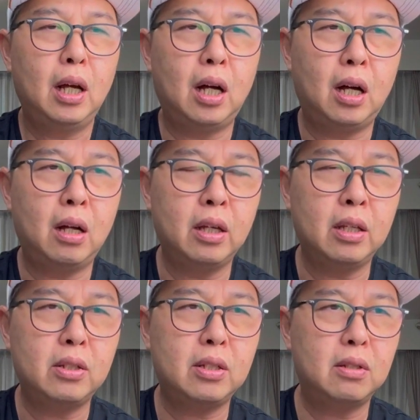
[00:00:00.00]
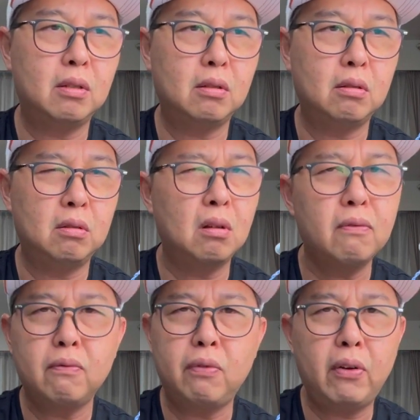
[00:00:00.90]
it's
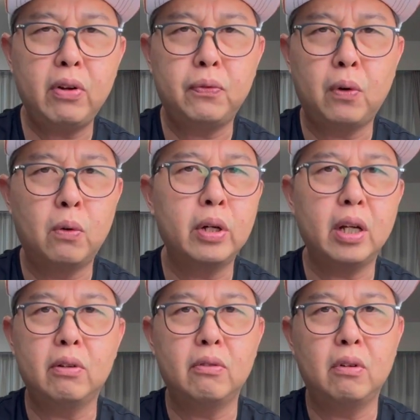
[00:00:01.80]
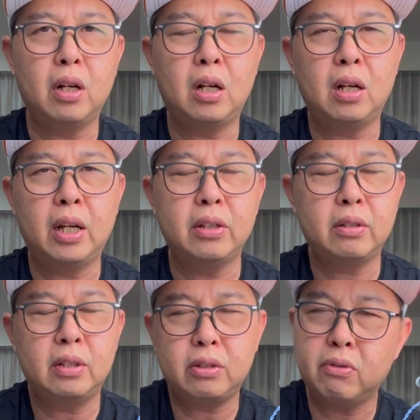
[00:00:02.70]
not very forward
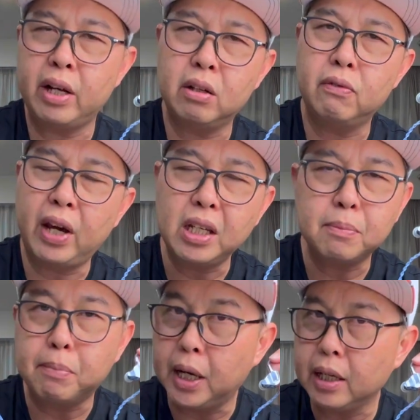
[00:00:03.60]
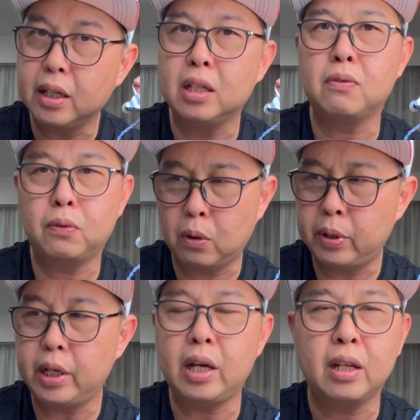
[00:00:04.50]
until it's right in our face, but it's
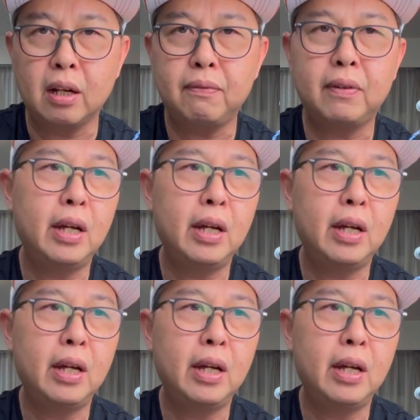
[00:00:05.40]
forward enough.